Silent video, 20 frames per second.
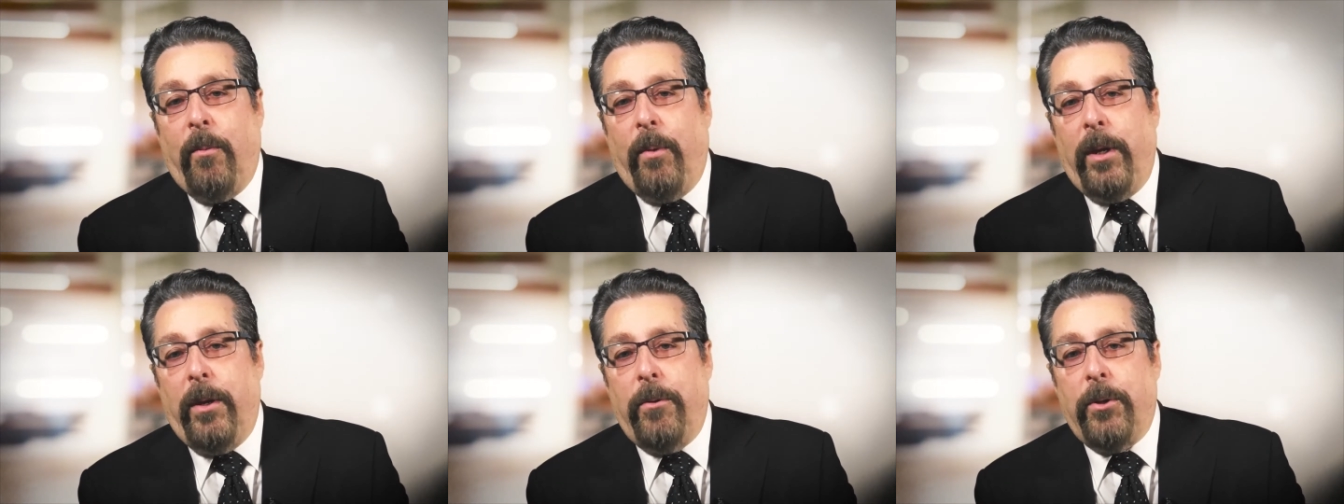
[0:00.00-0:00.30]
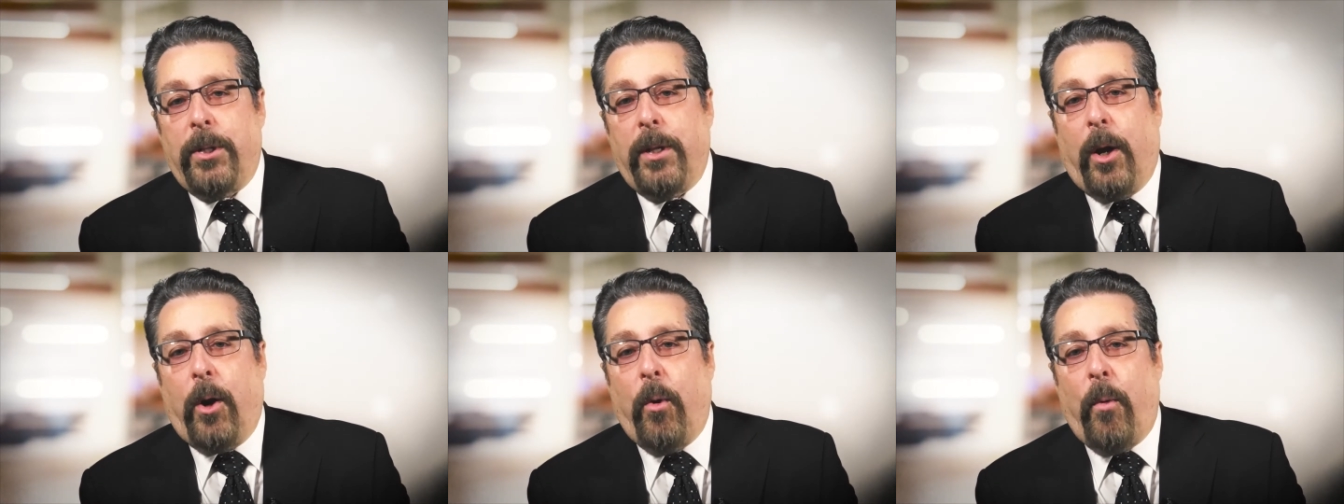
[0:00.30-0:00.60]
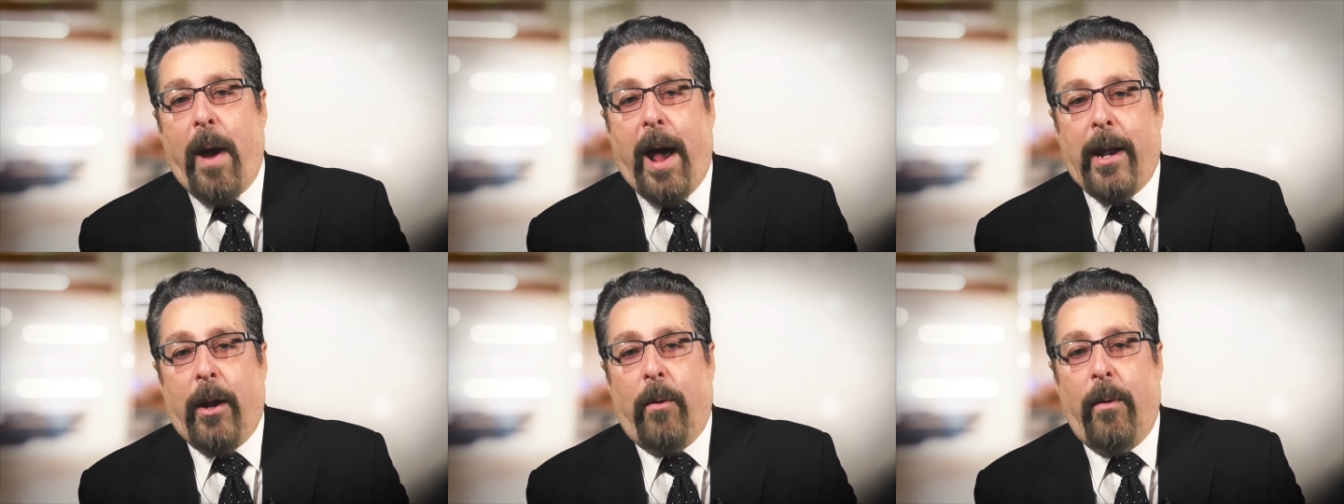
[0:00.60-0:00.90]
We use the
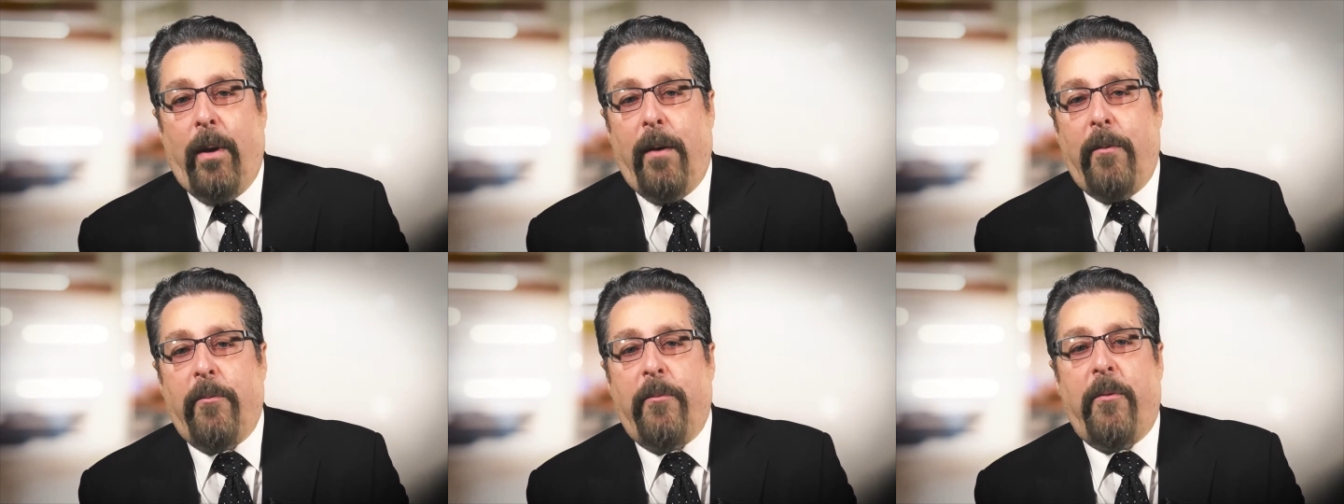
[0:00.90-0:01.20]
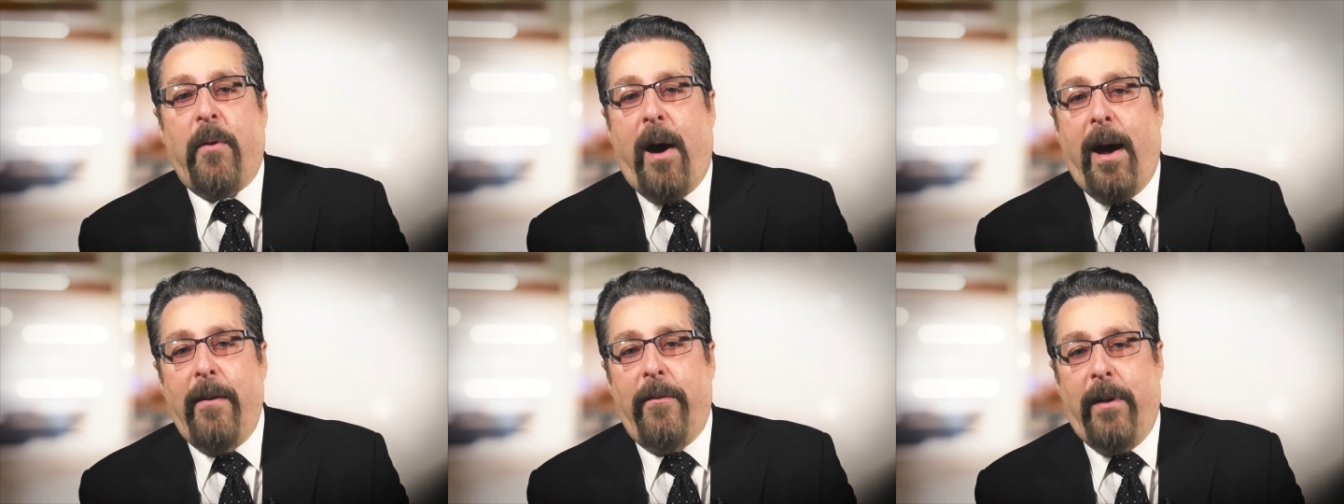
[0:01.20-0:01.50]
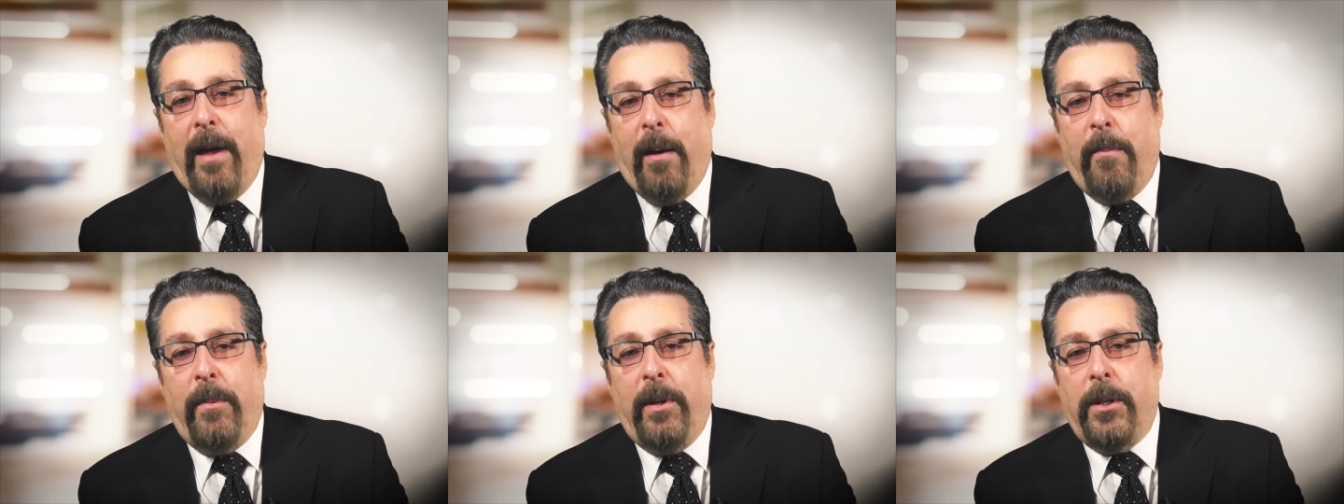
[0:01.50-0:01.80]
Keratograph
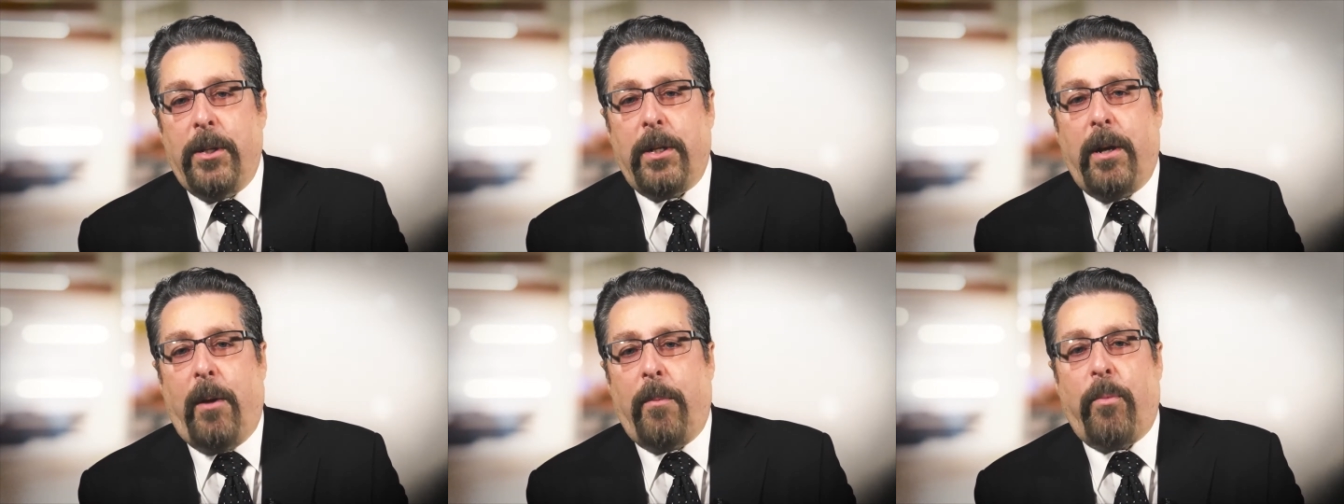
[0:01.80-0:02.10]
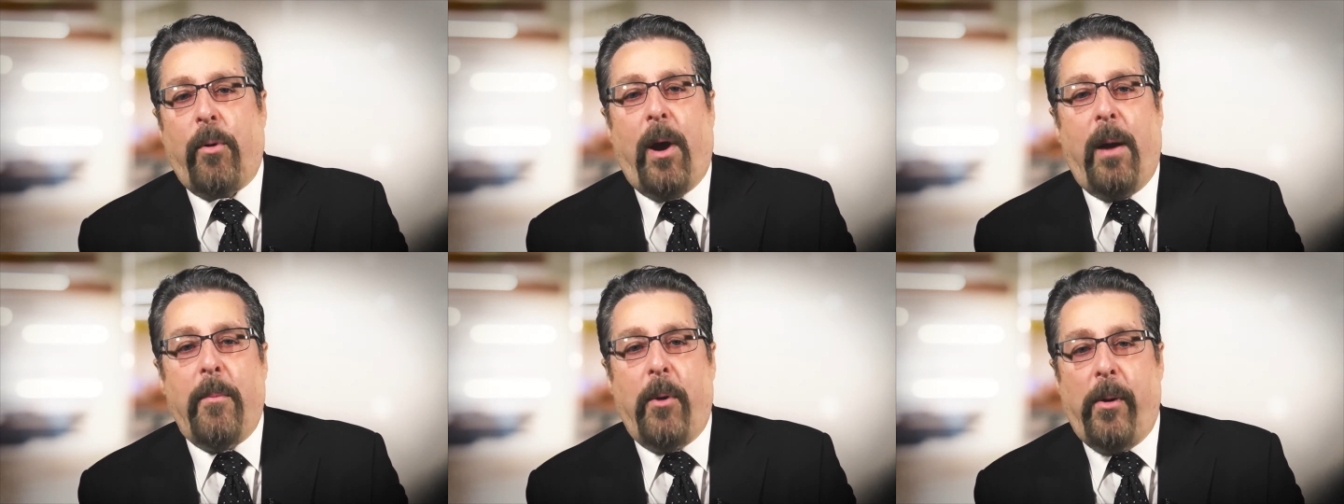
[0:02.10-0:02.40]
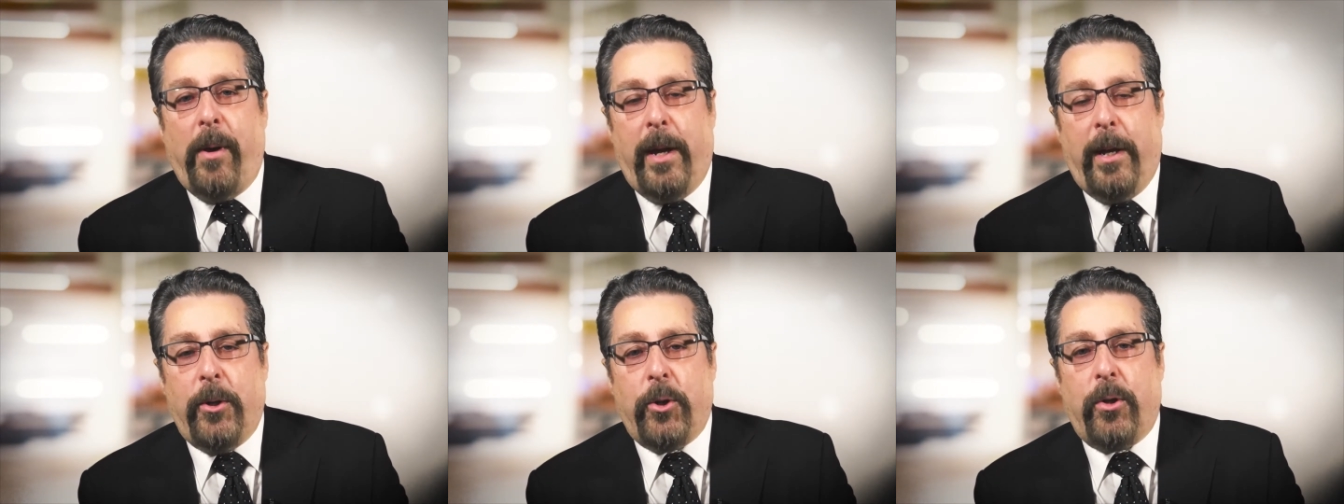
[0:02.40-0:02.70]
5M as our
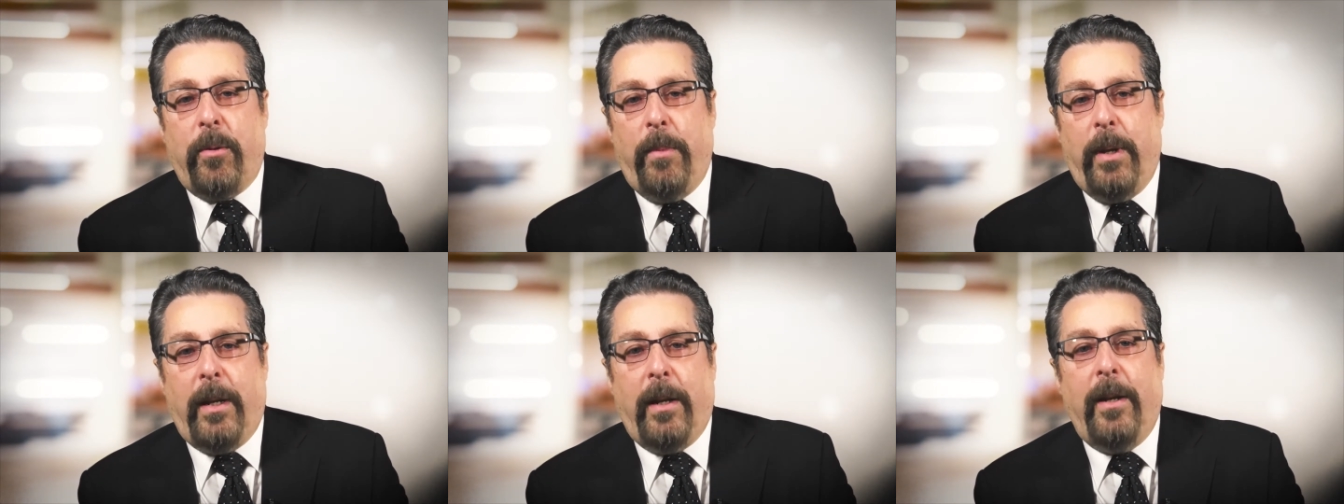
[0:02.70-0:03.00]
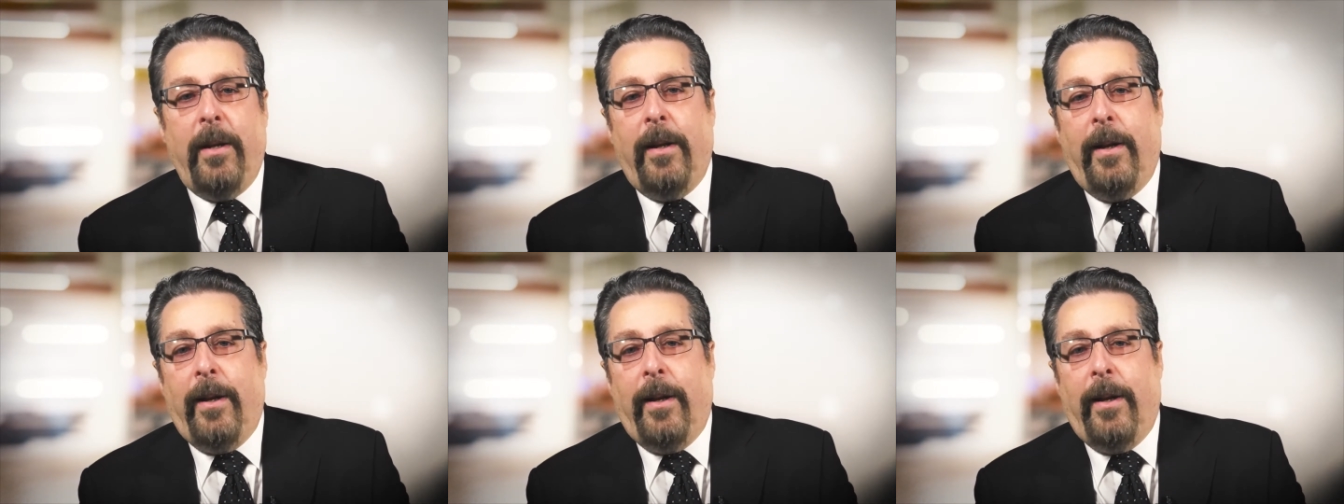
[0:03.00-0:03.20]
primary instrument.